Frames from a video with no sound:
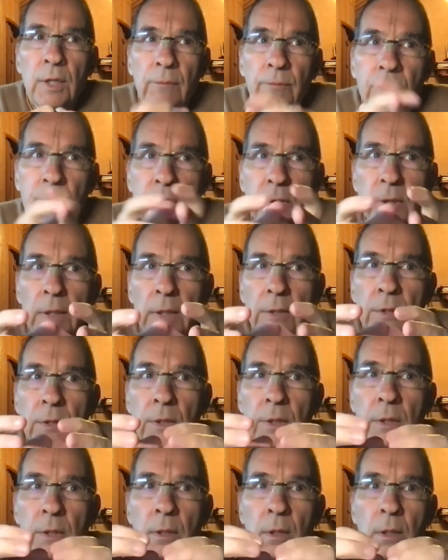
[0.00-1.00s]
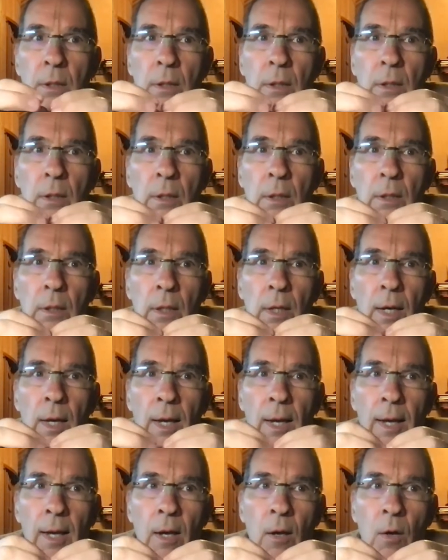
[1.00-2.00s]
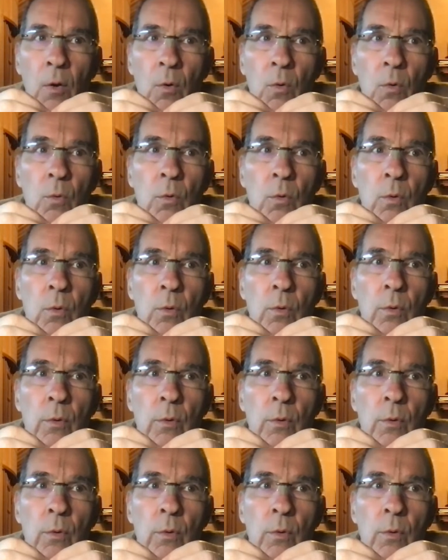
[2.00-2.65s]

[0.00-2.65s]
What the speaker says: emphasizing how